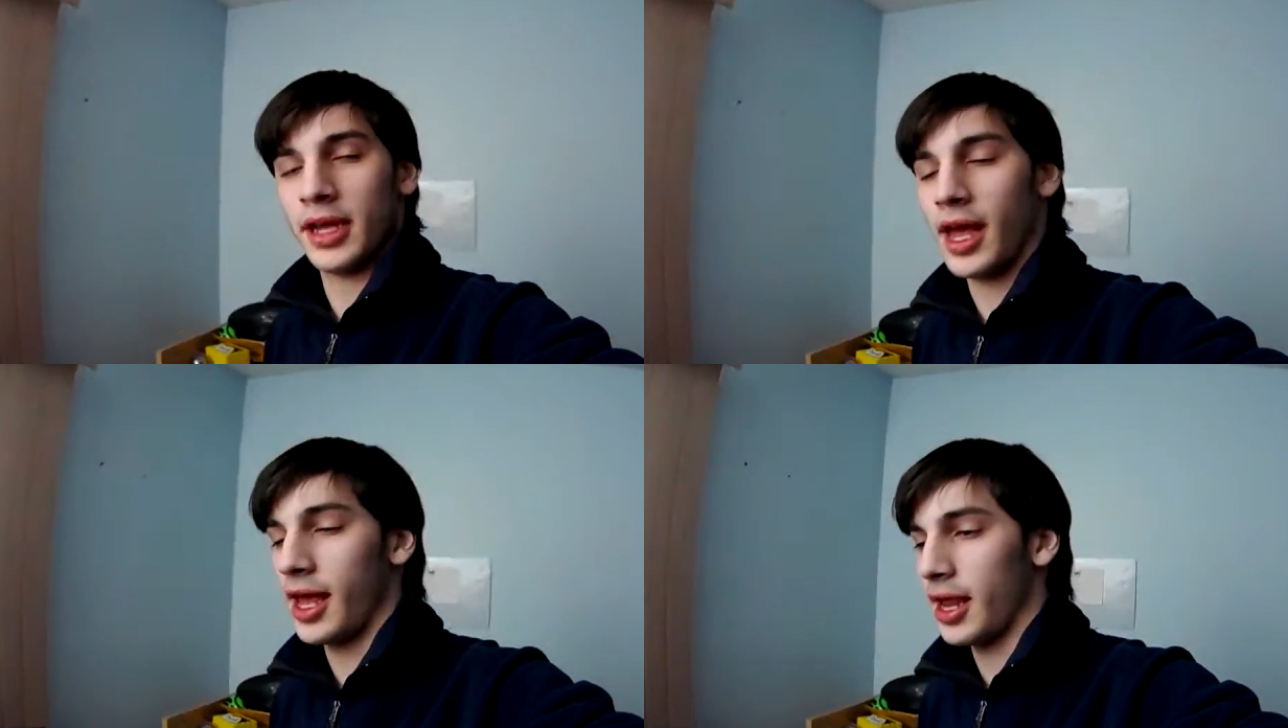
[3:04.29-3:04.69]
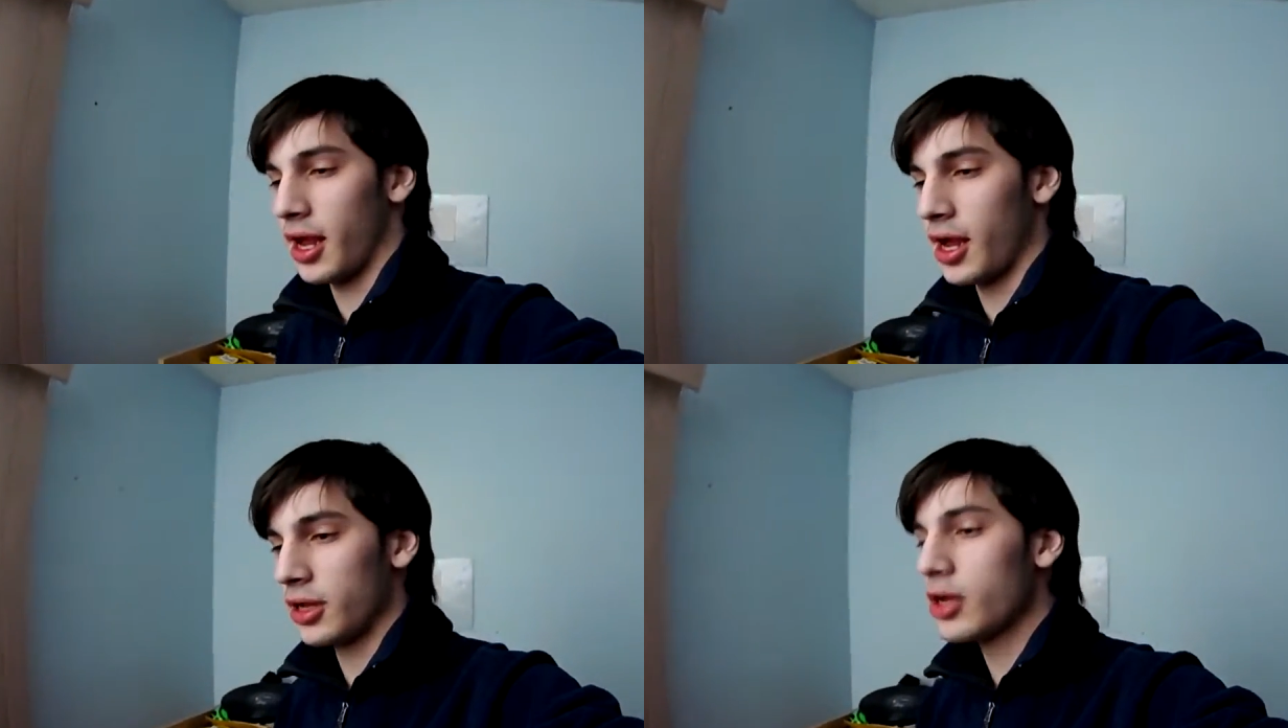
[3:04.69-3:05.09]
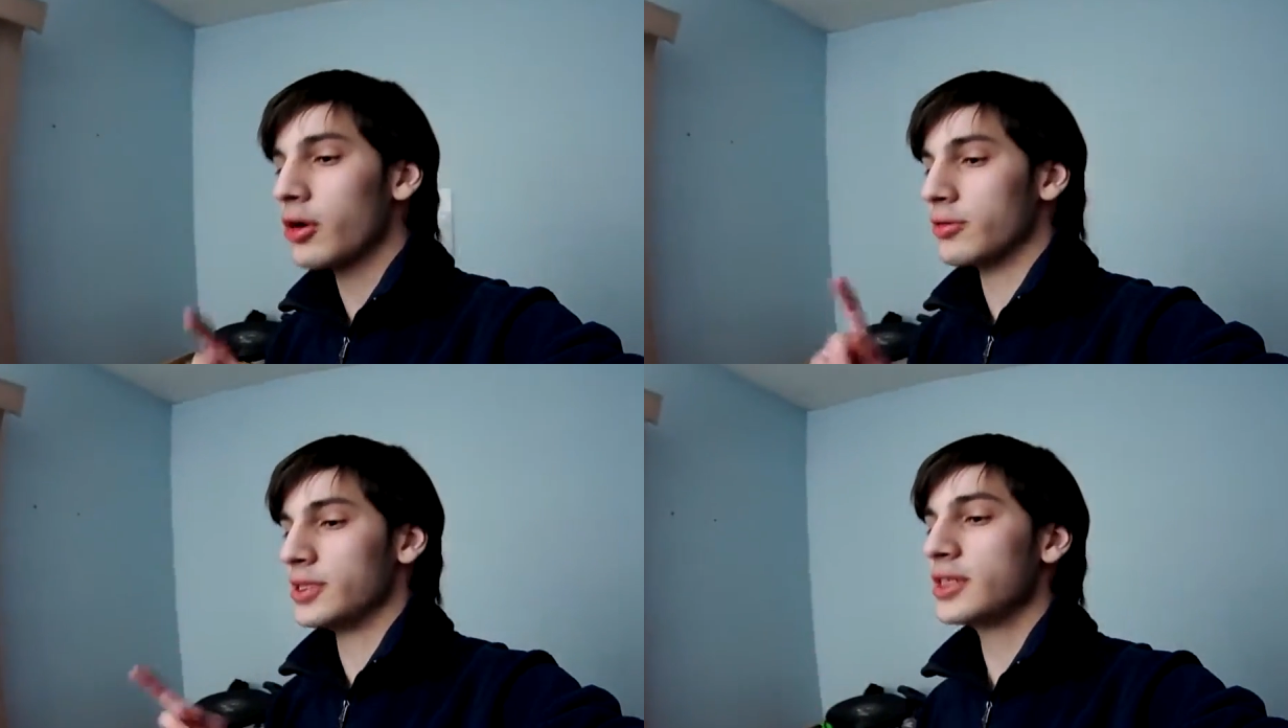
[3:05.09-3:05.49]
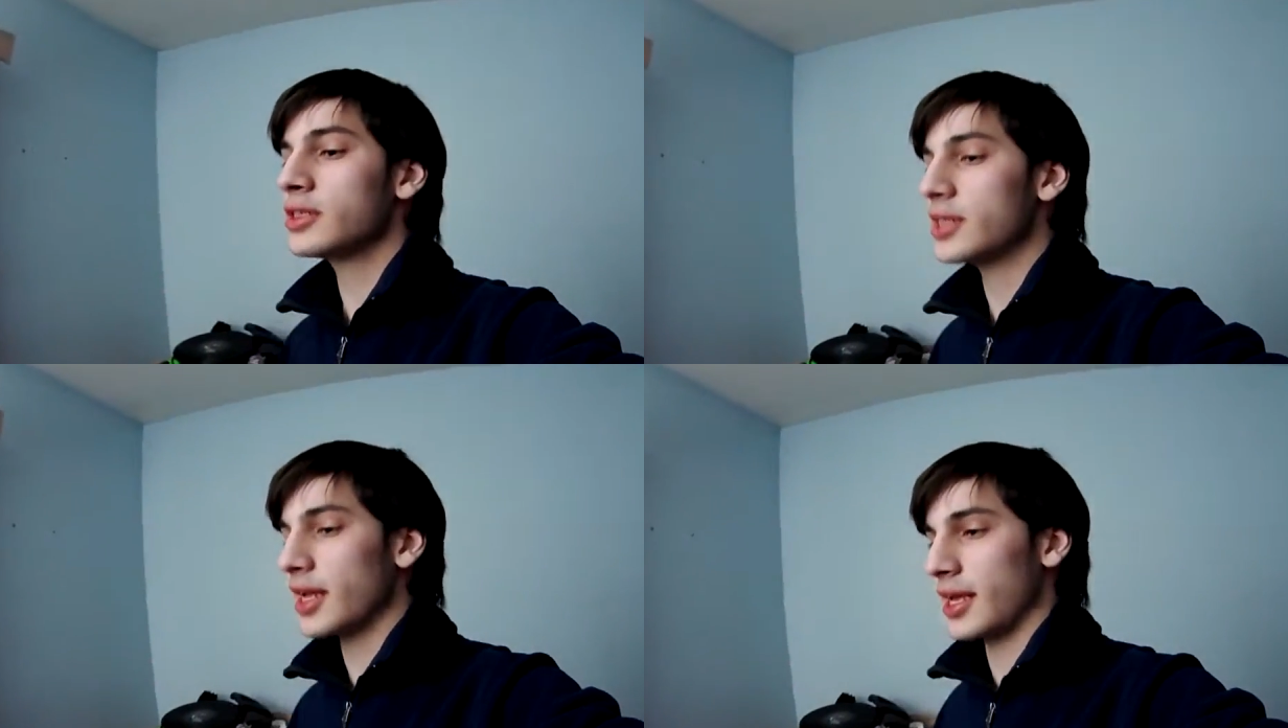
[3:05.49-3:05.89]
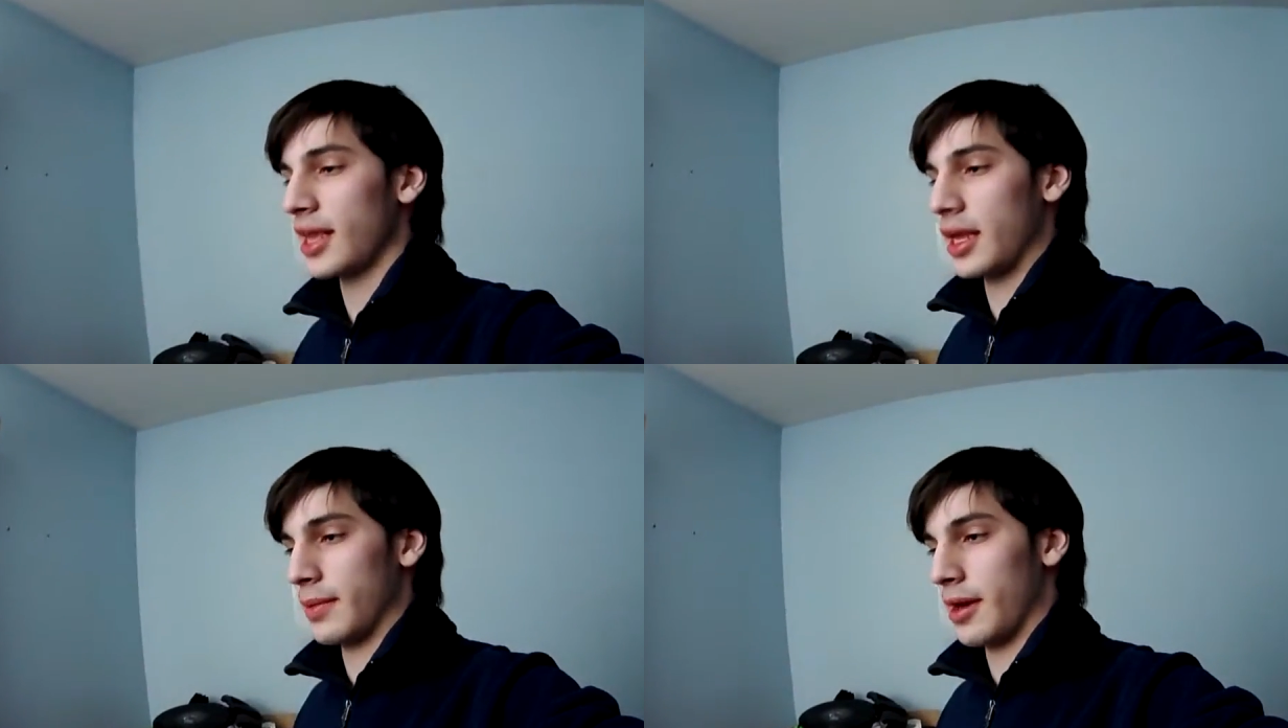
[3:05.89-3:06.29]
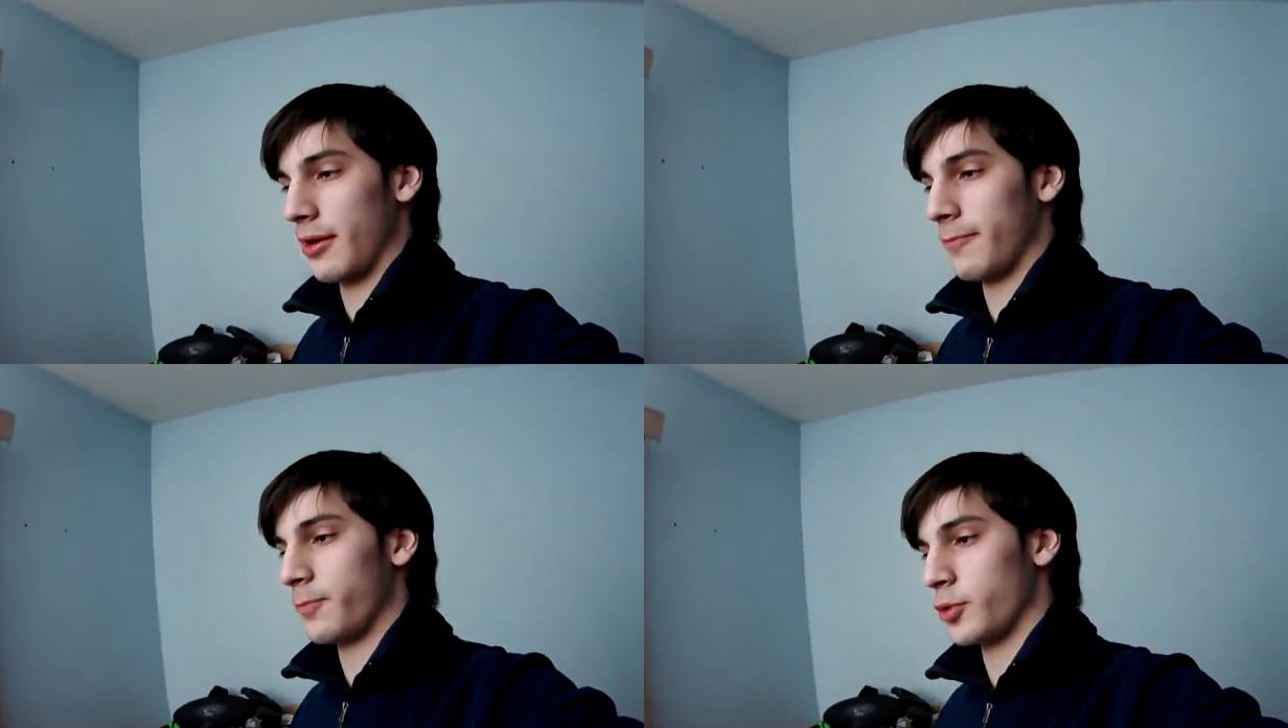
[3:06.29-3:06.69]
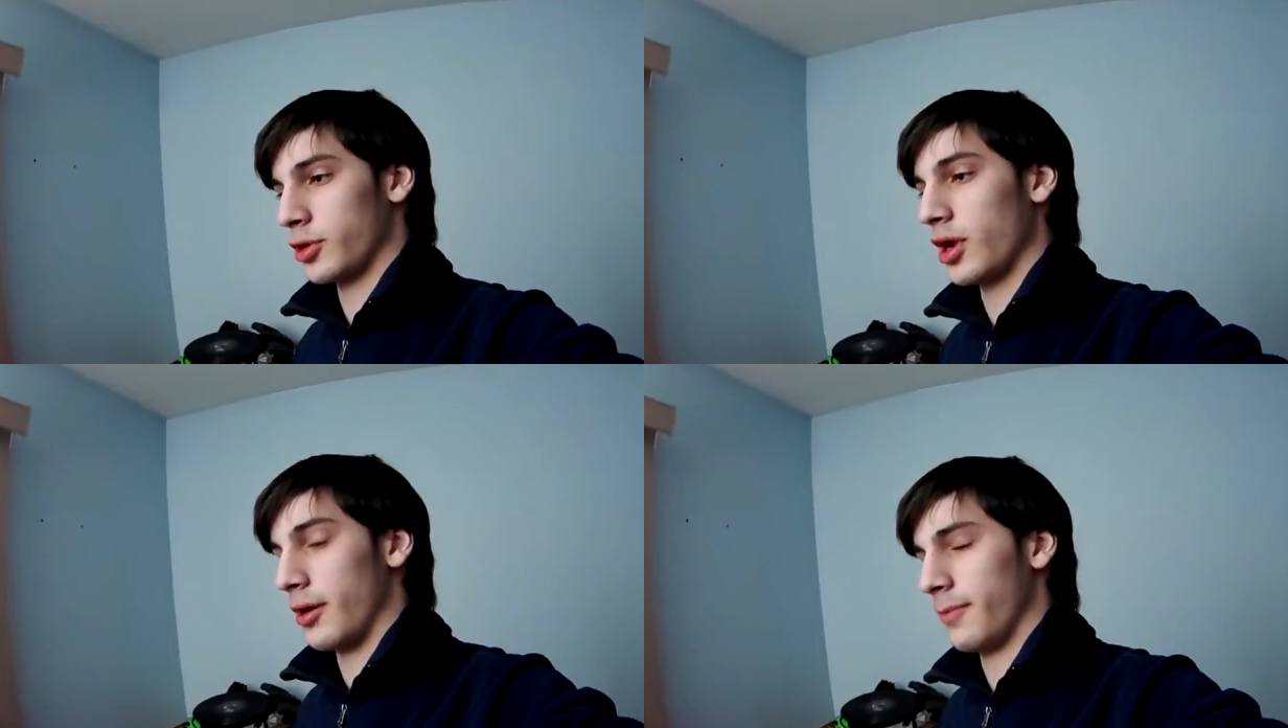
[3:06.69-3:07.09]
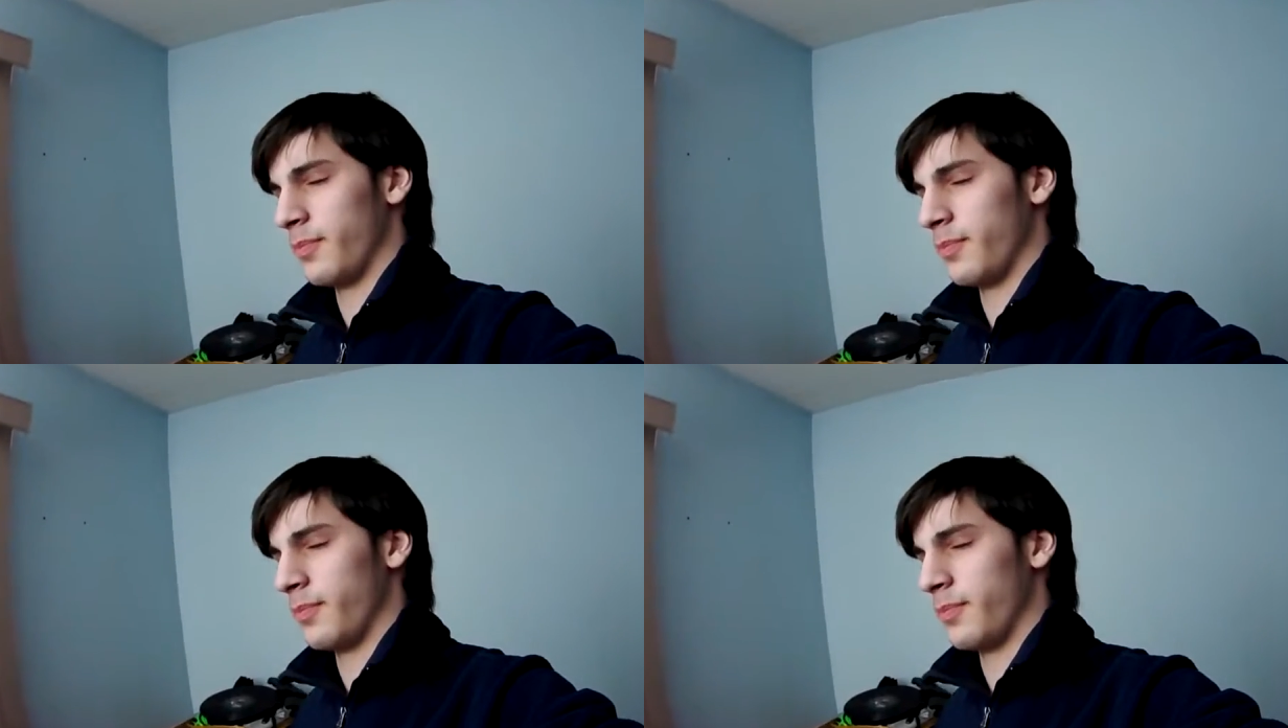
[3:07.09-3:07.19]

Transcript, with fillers: And I don't know, it was yesterday it came out, or no.